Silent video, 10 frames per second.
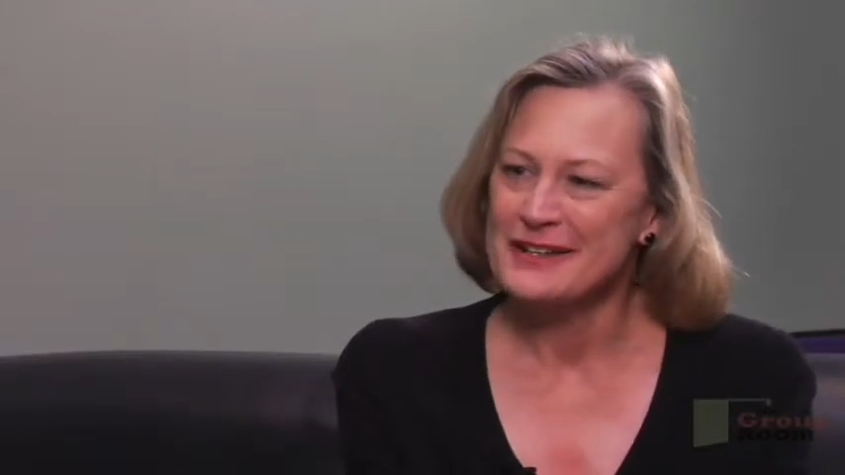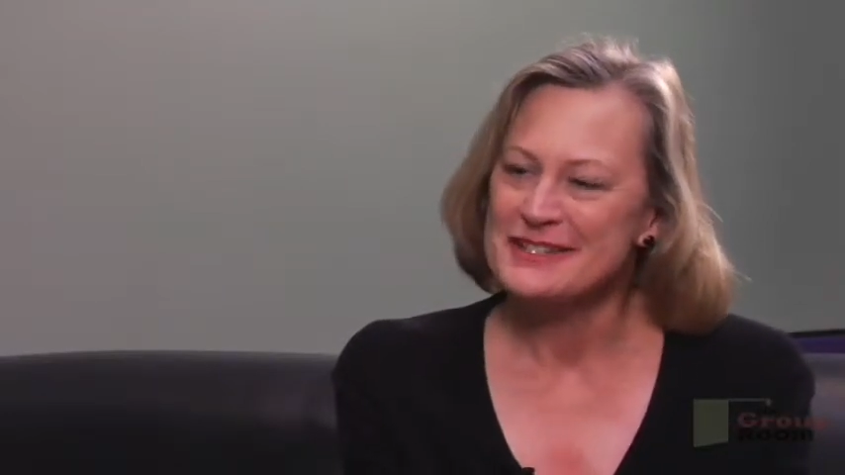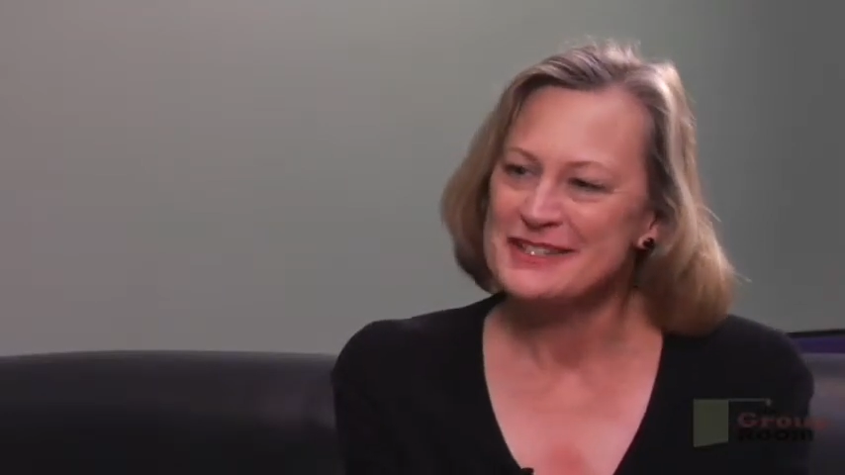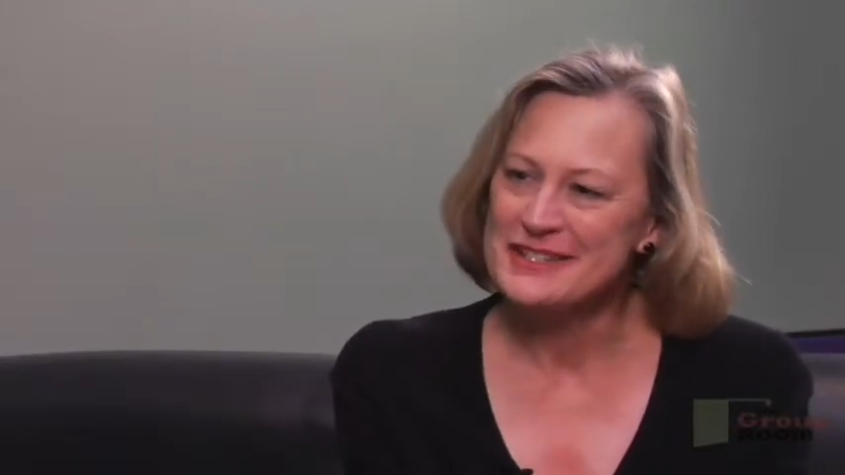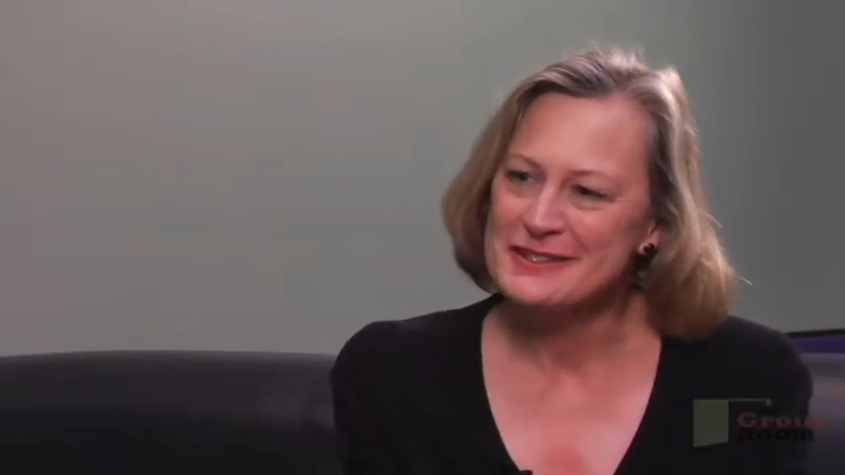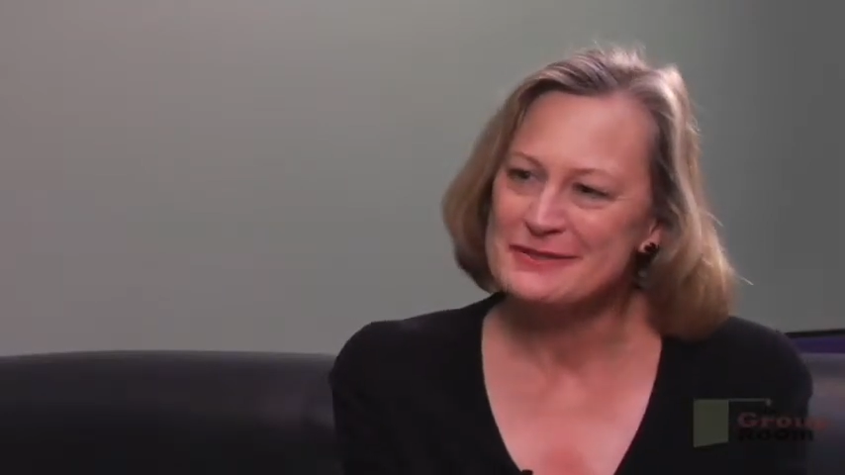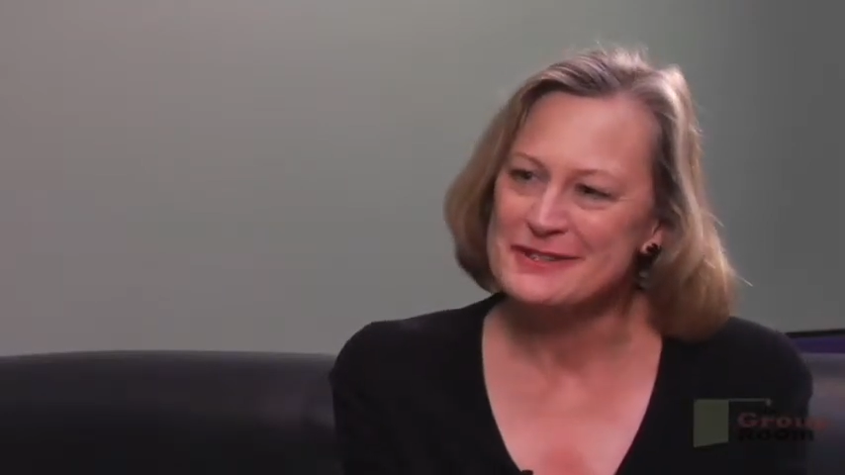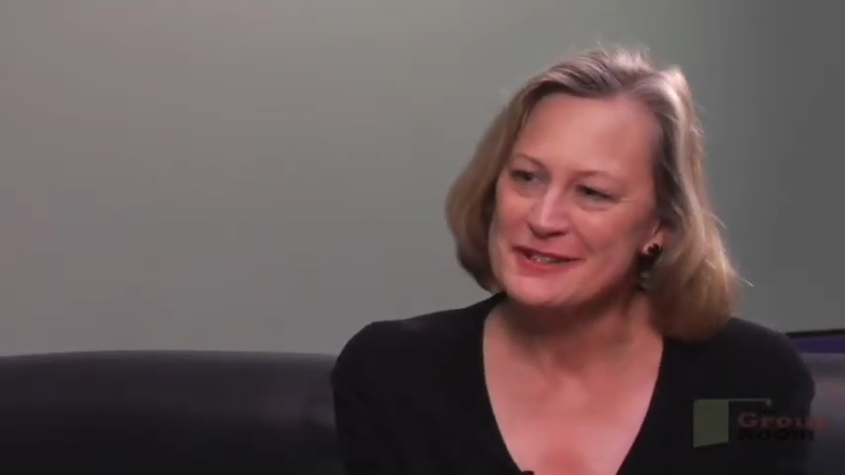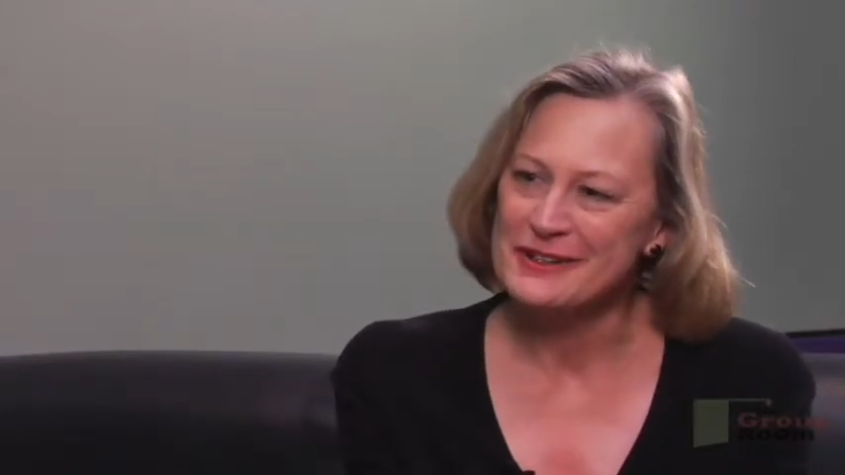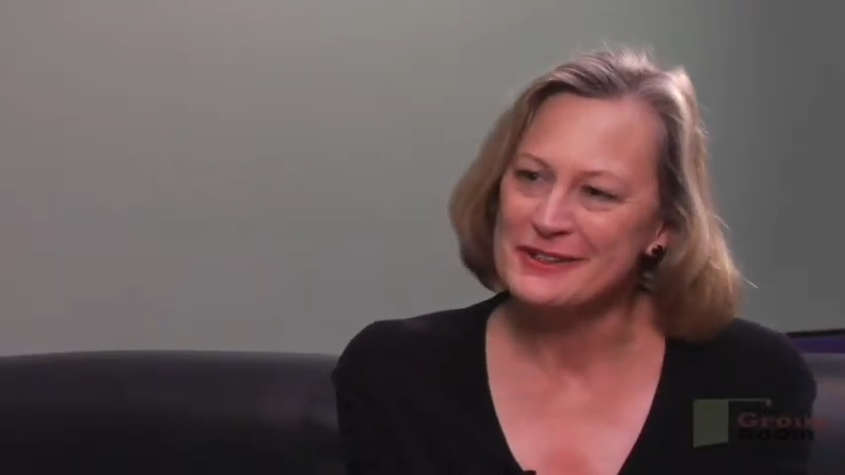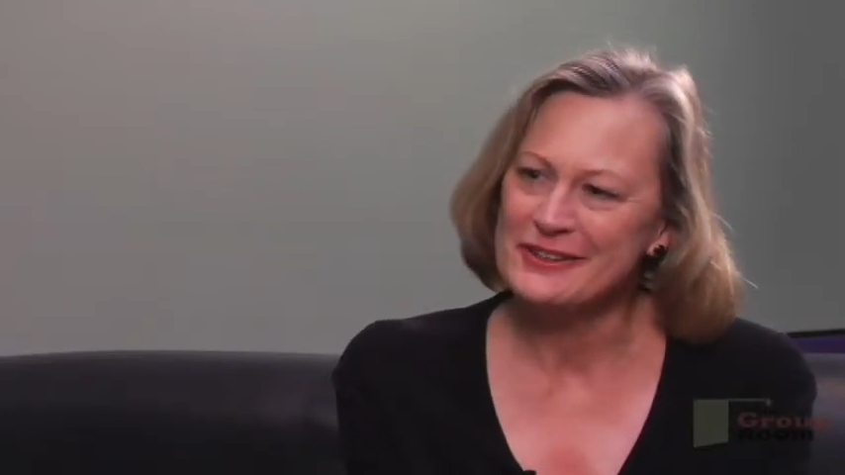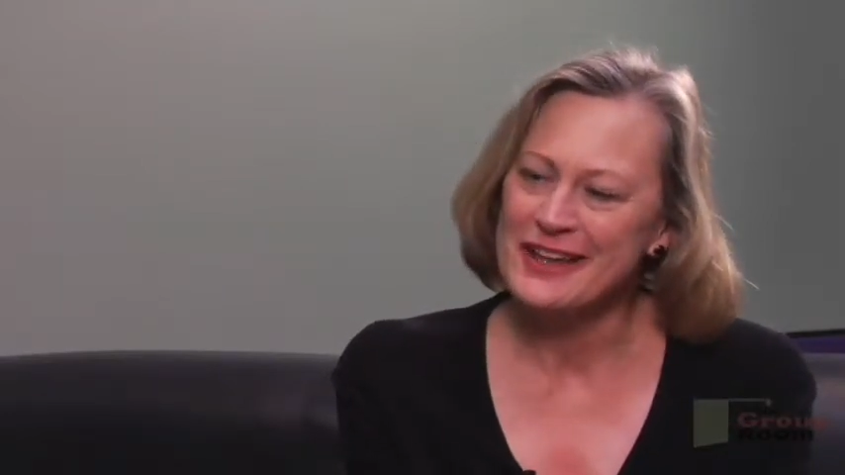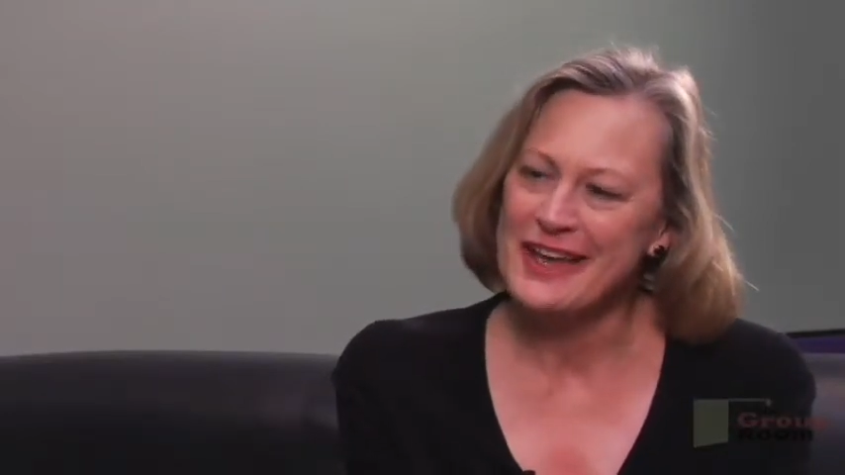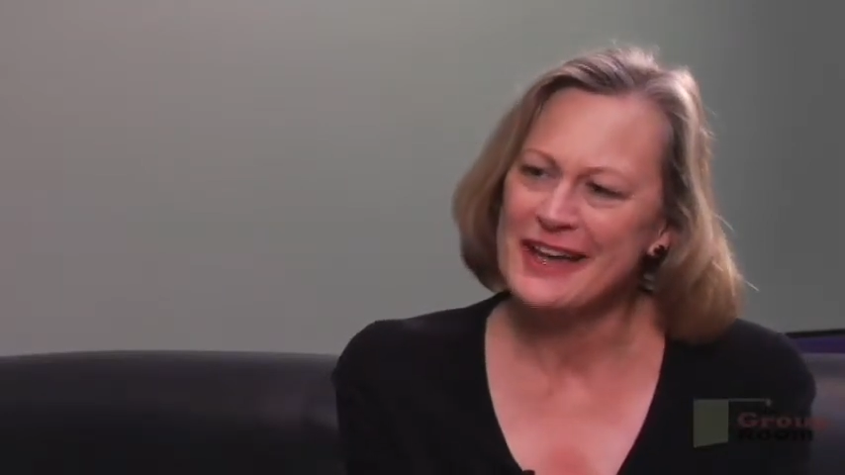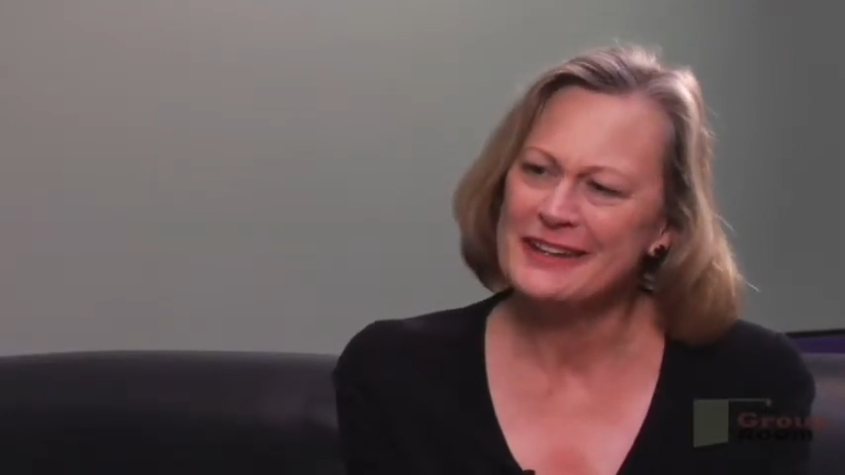seen the results,
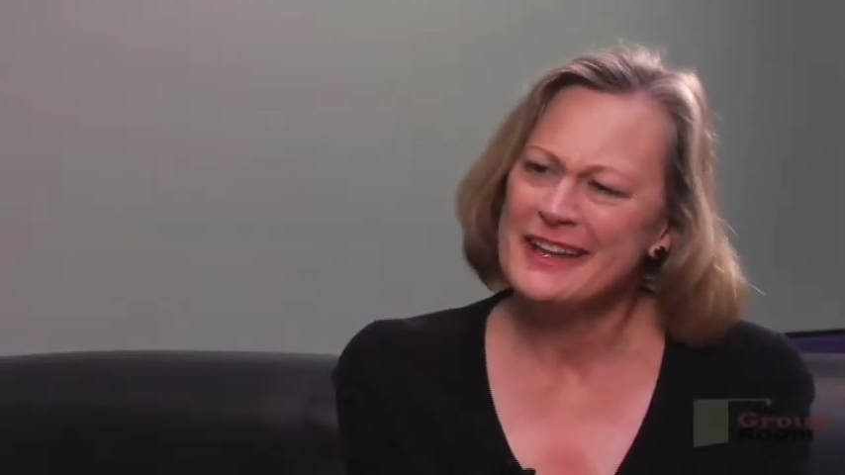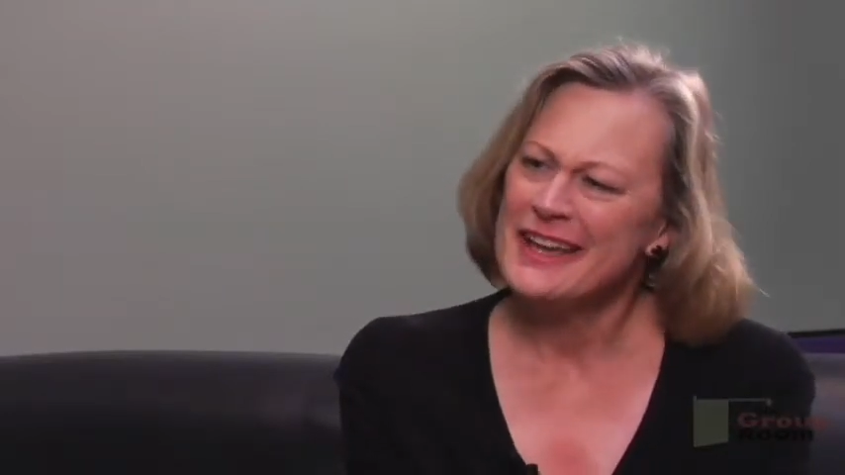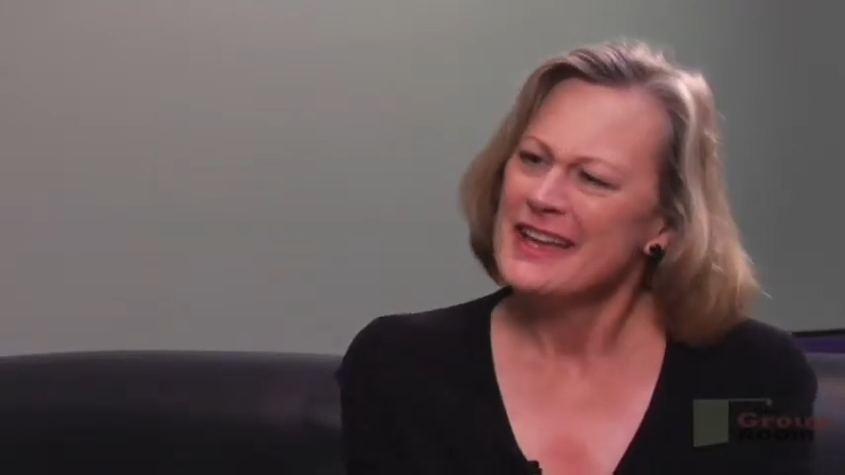and